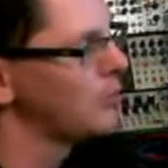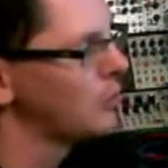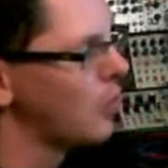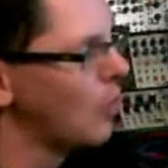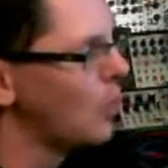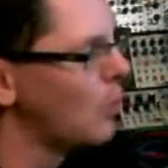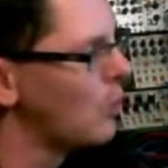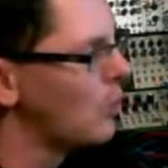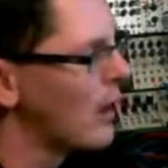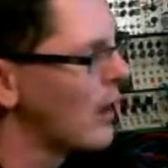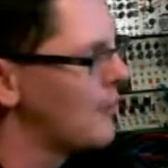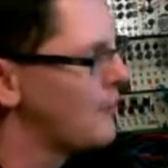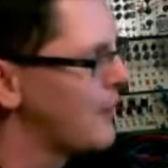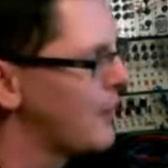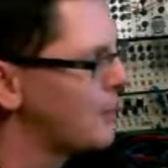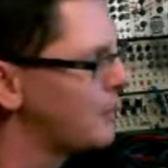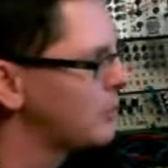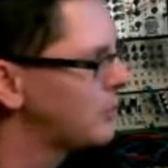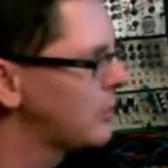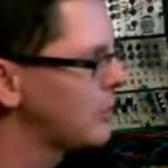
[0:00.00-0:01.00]
old FM
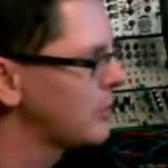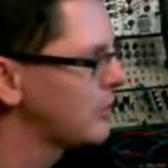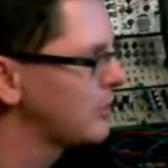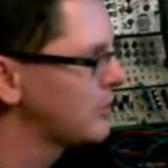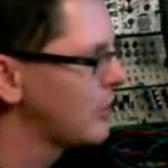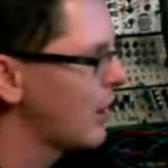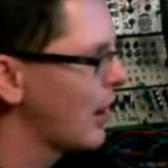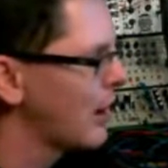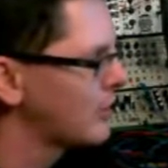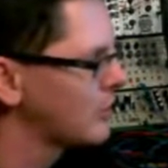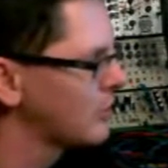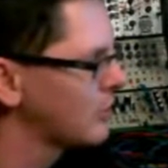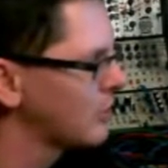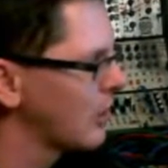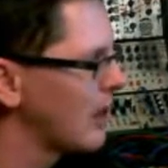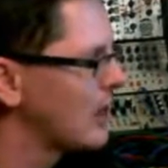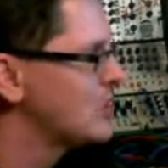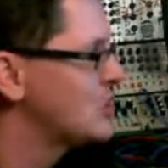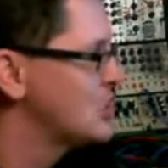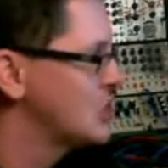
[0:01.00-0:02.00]
synthesizers
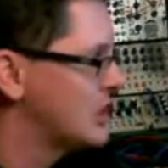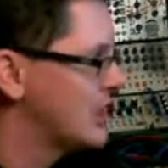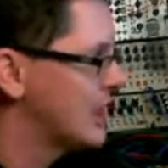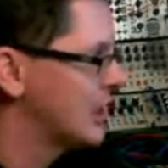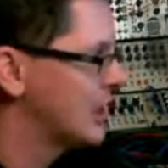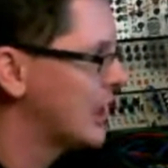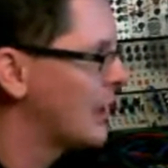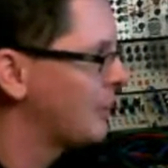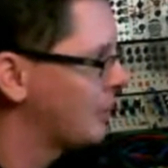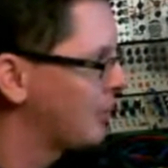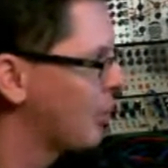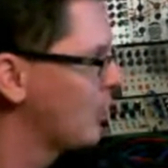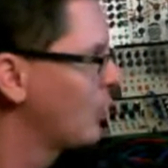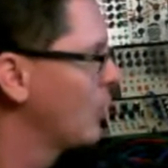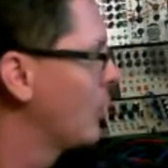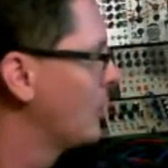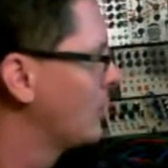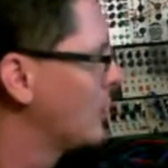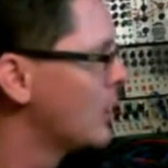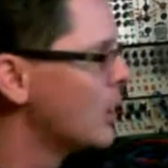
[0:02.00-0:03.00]
and just get that programmer